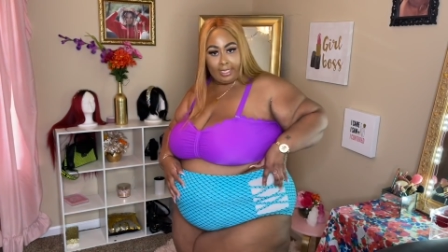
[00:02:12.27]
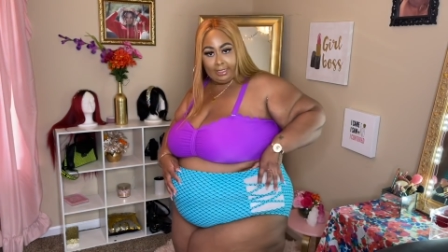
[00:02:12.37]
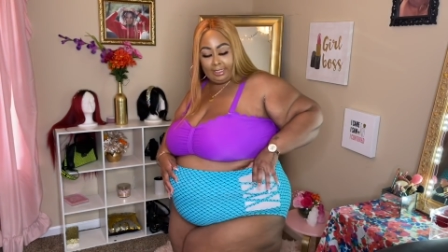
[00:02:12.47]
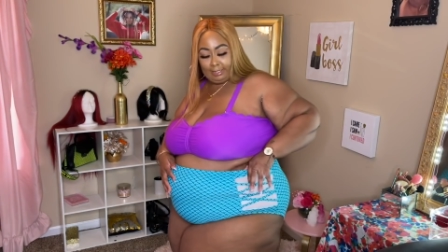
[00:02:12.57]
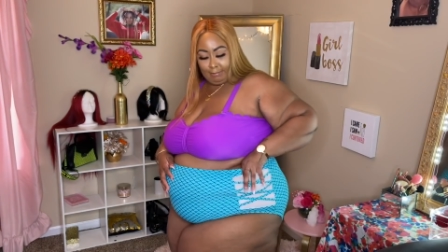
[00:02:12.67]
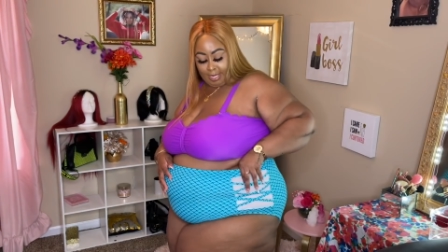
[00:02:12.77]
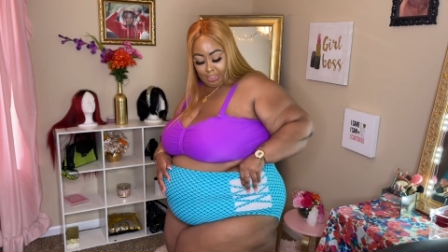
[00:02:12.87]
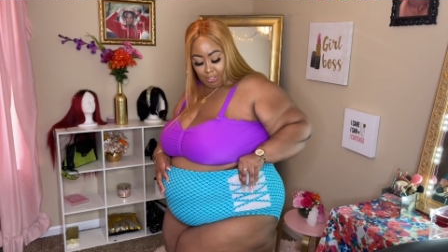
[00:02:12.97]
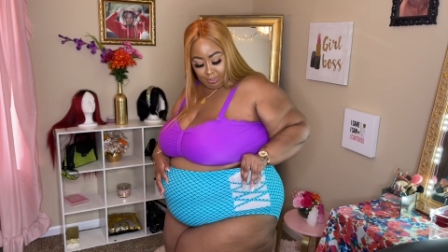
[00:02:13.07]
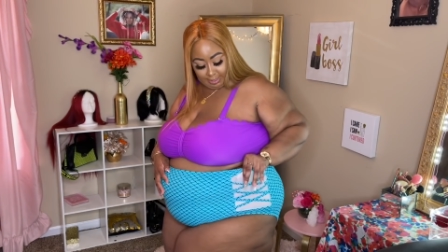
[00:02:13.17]
is this
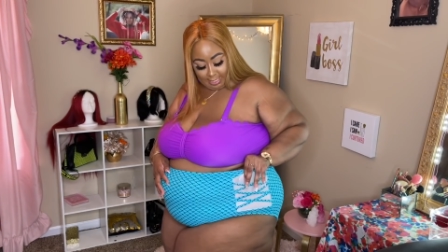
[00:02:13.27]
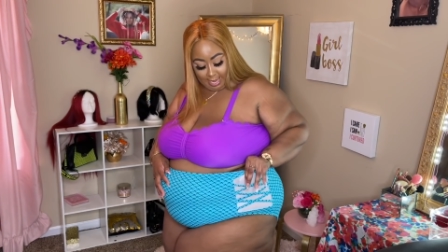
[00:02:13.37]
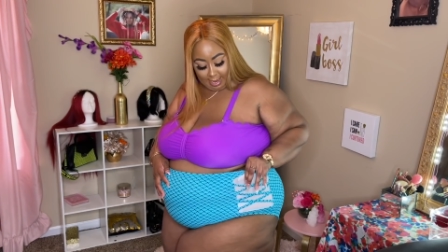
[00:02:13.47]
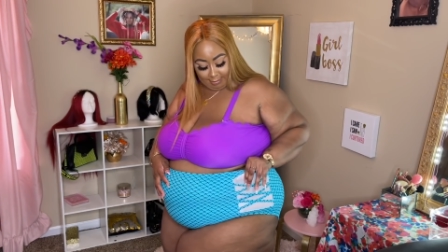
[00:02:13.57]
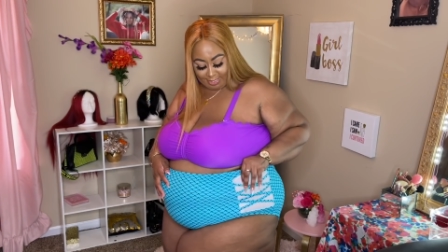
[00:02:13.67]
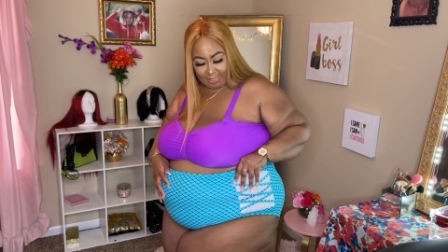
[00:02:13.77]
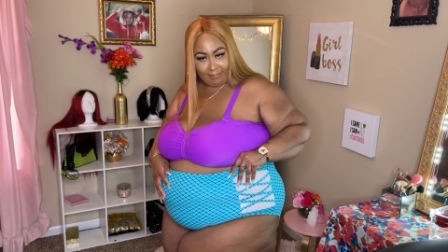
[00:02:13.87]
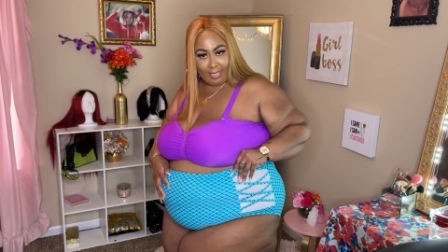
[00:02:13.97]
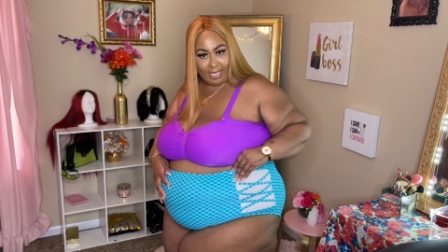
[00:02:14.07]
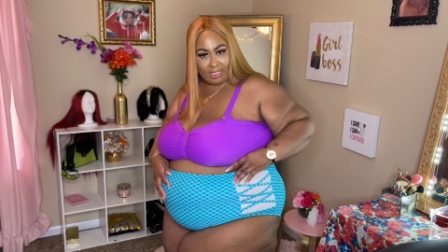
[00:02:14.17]
mesh on the side because I
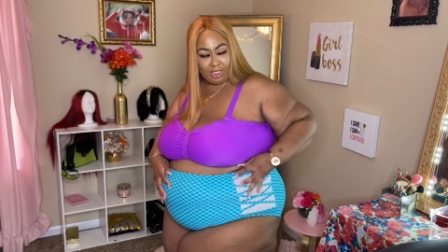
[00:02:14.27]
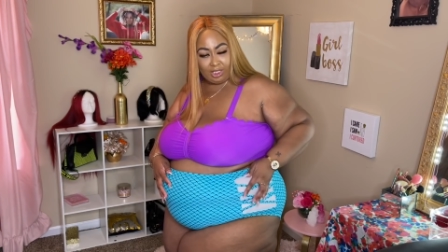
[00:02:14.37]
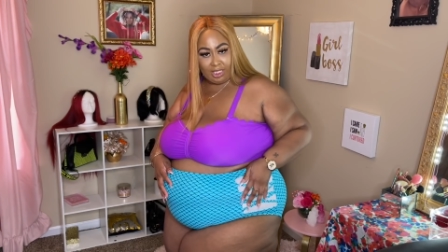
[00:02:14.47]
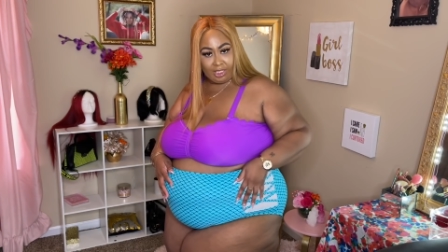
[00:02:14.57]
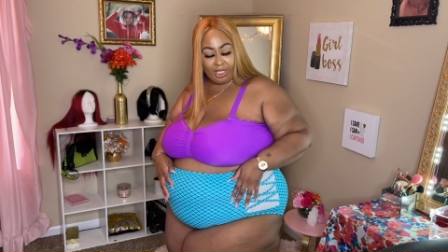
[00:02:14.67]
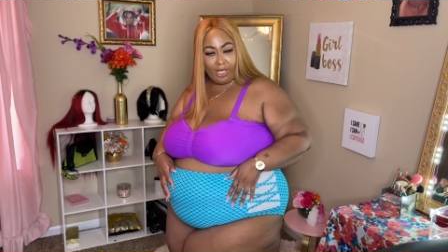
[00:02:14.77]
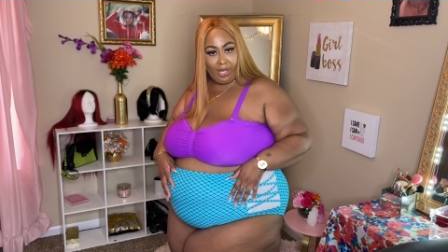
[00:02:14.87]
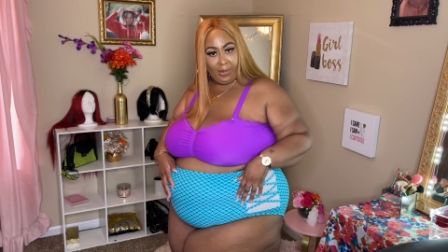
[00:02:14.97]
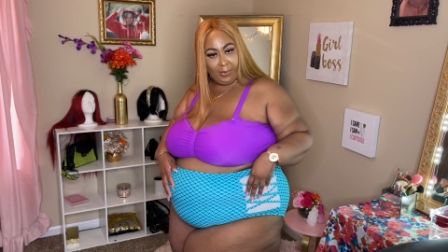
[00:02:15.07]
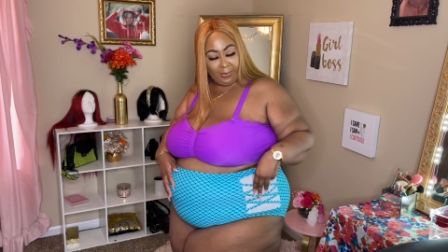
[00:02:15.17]
feel like it just doesn't
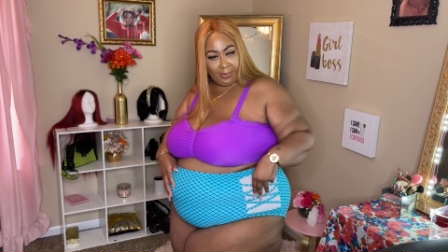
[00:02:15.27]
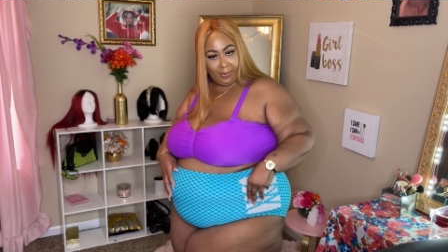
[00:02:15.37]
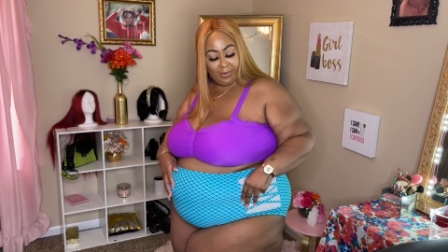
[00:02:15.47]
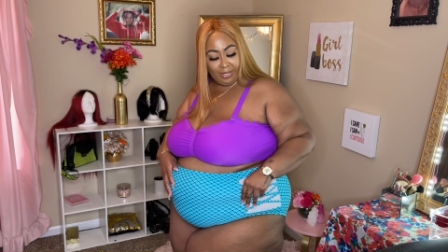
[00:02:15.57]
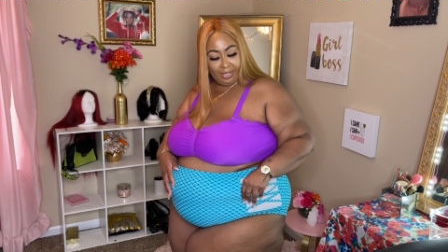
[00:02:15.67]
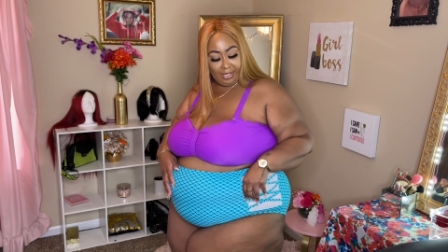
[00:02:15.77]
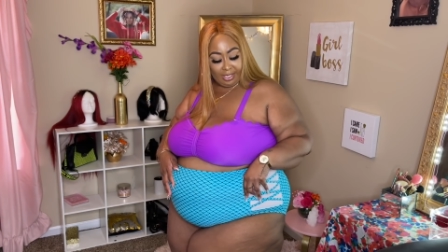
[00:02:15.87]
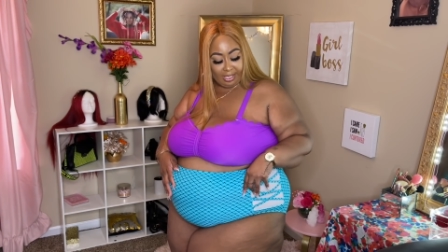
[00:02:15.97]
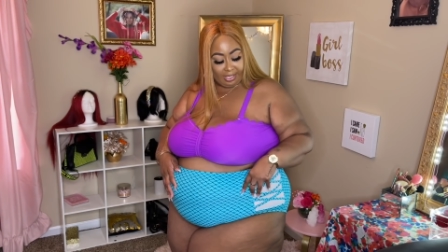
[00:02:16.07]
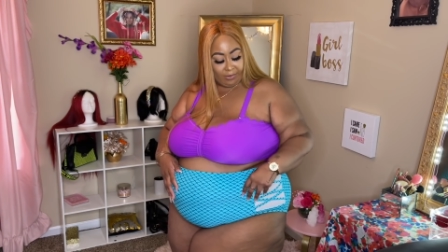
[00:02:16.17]
go
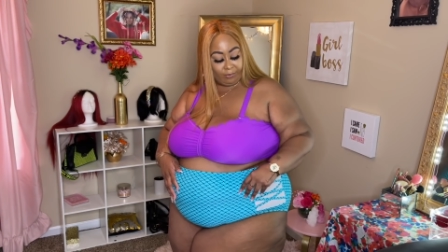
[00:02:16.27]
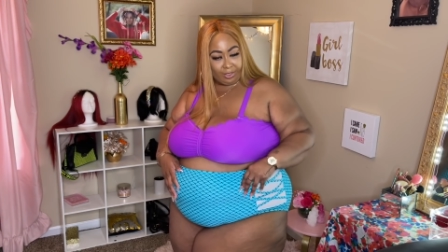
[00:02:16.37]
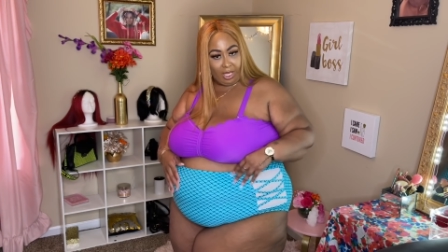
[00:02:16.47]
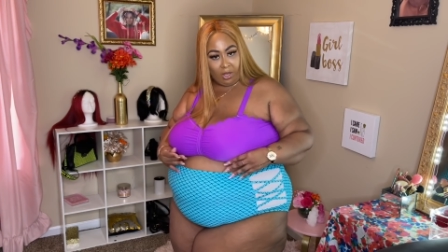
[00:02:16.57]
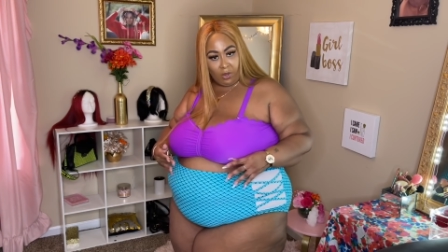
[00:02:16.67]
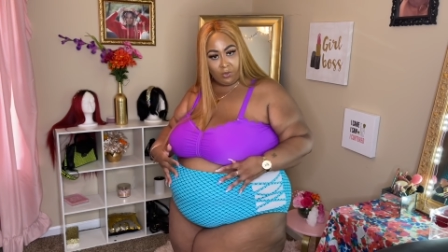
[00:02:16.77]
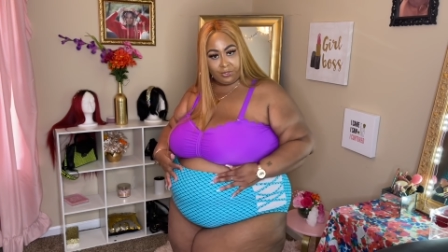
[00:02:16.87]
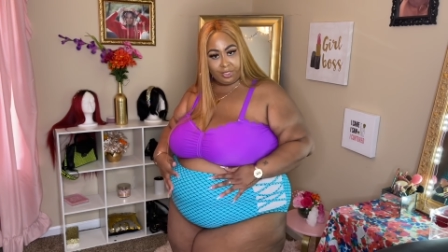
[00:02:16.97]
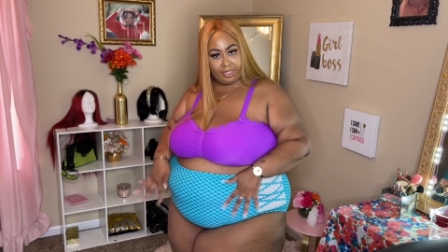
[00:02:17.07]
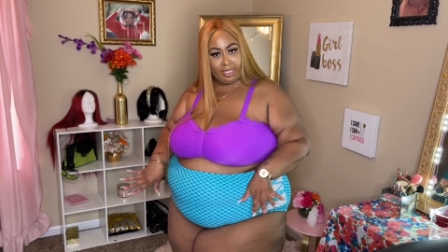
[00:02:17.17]
with the whole
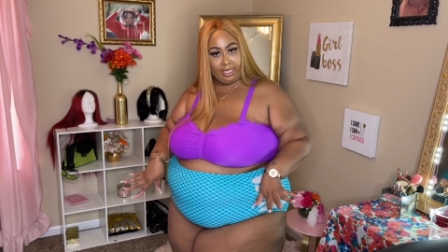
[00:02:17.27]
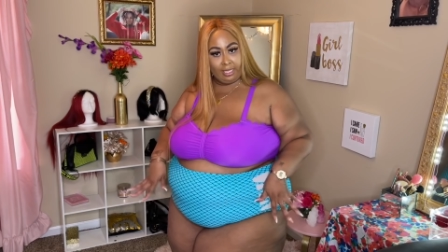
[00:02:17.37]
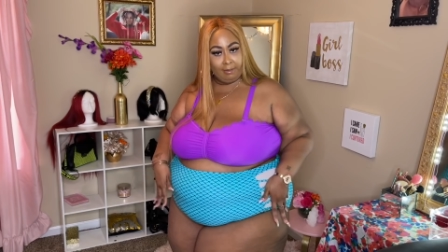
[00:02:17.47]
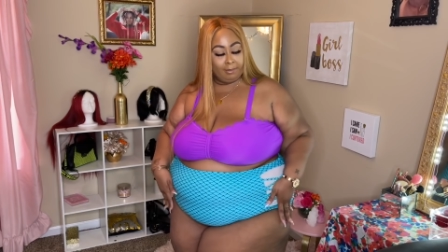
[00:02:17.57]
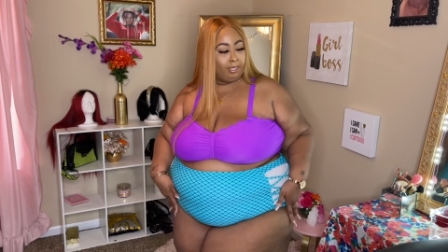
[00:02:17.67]
theme.